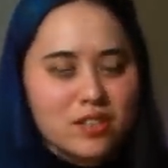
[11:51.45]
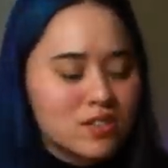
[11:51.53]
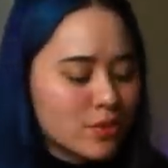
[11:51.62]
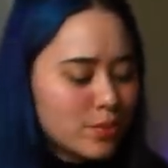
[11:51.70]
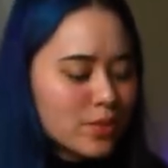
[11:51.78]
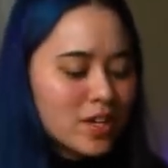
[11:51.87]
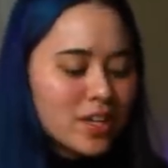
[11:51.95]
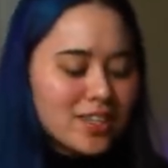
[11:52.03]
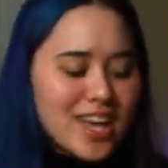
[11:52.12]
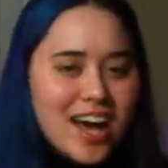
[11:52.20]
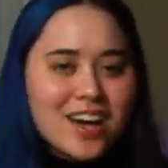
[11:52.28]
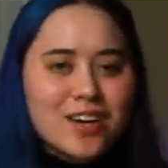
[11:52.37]
So,
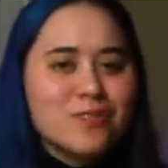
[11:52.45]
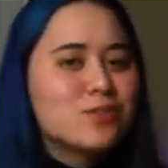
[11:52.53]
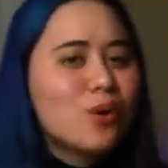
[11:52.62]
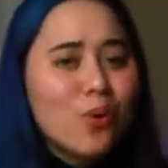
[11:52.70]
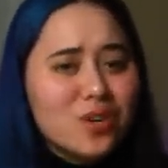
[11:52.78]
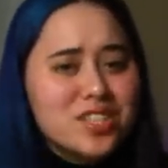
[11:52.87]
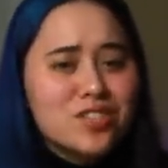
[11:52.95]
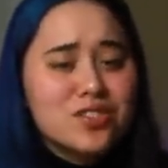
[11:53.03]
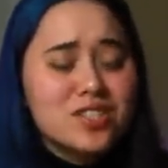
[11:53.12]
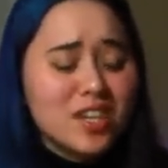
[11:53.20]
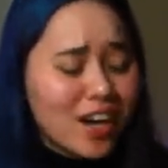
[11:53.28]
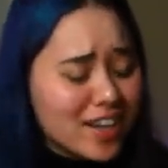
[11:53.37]
yeah, of course,
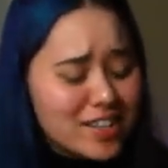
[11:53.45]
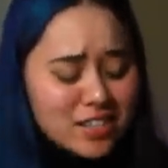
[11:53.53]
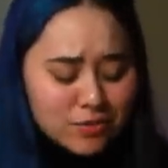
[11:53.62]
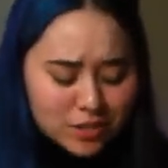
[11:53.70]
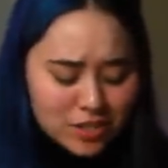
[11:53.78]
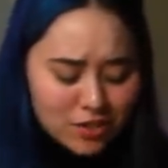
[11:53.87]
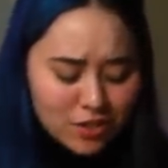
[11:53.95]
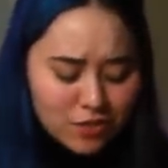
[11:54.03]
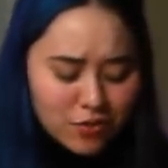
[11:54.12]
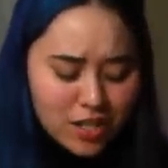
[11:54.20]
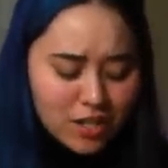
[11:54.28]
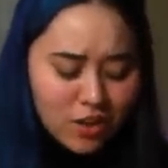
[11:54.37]
there's tons of research
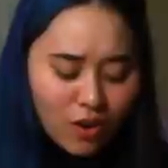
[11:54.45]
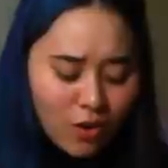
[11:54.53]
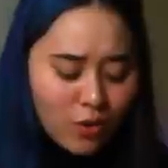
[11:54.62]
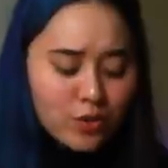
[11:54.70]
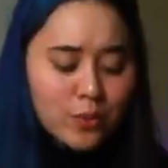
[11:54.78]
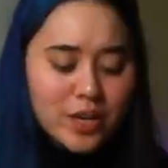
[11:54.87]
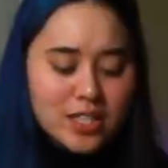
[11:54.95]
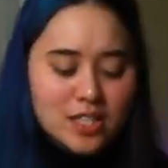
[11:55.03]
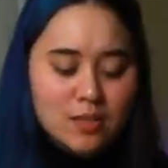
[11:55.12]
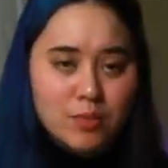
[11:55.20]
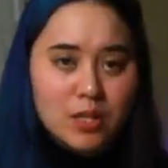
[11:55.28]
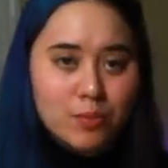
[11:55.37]
finding all the ways
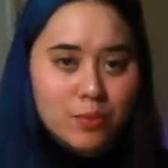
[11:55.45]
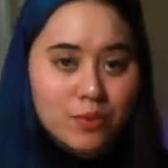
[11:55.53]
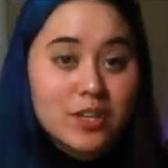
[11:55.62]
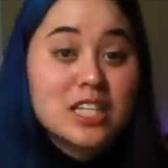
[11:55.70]
that people,